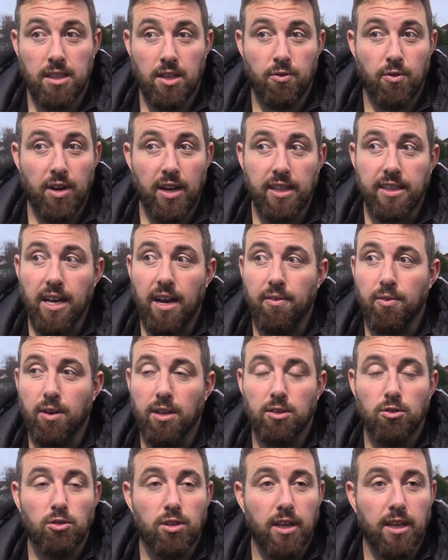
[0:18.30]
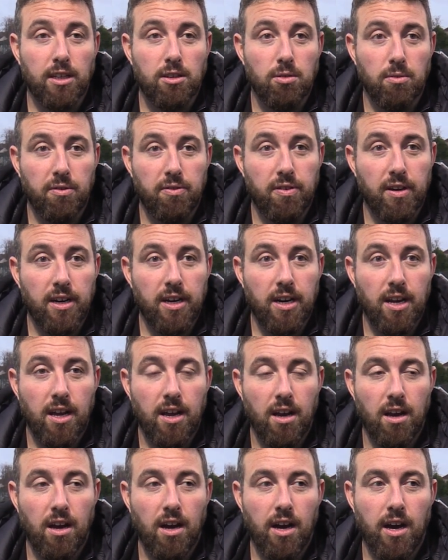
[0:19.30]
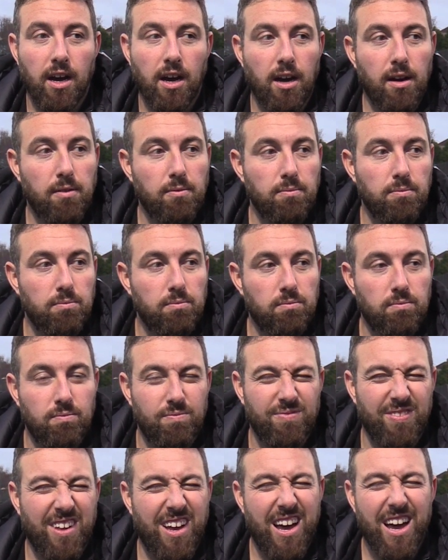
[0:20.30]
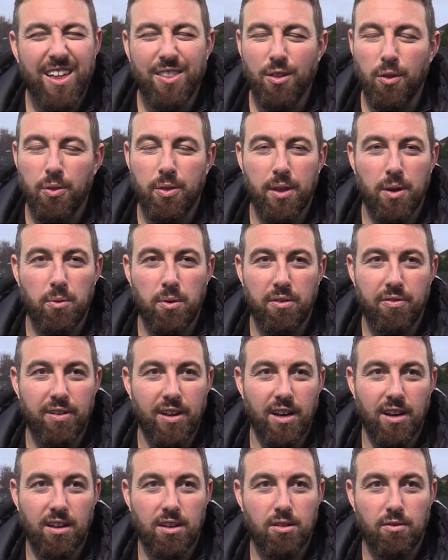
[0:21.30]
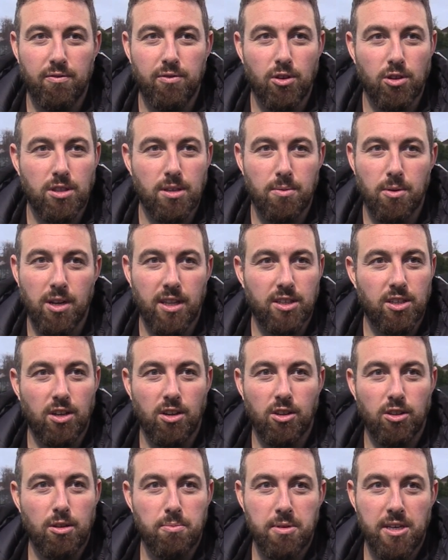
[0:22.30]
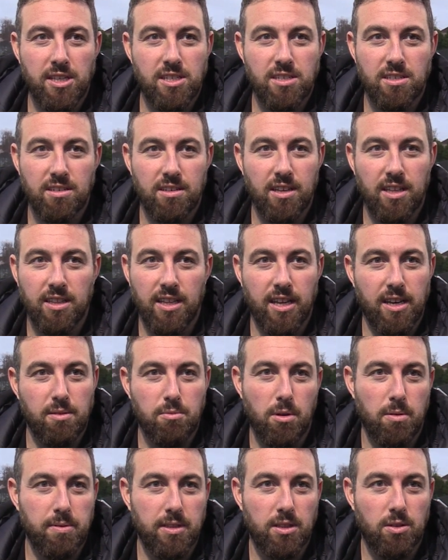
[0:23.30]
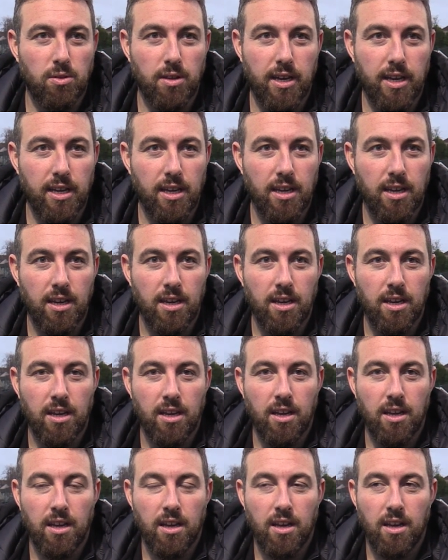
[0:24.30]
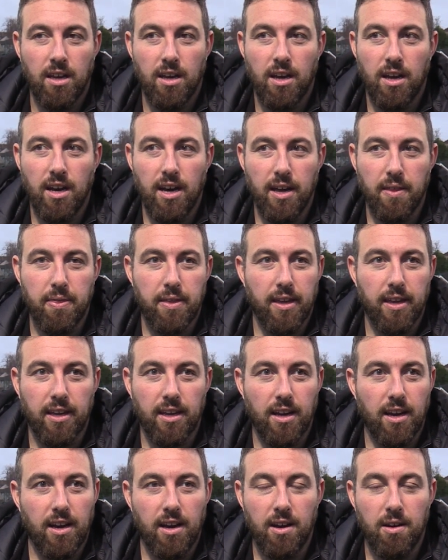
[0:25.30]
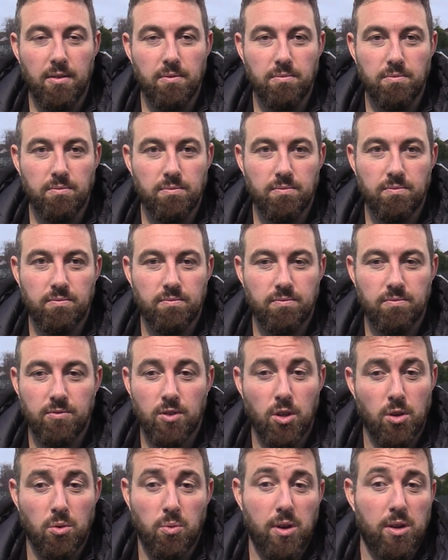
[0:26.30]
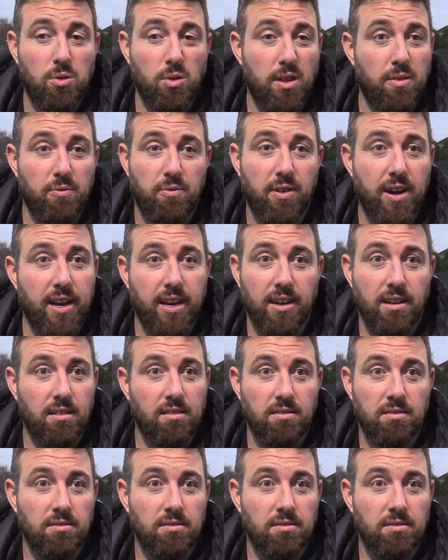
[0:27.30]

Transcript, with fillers: really tough one to take, to be fair. Um, I don't think we feel comfortable at all on the pitch at any moment today. I think um, you know we couldn't find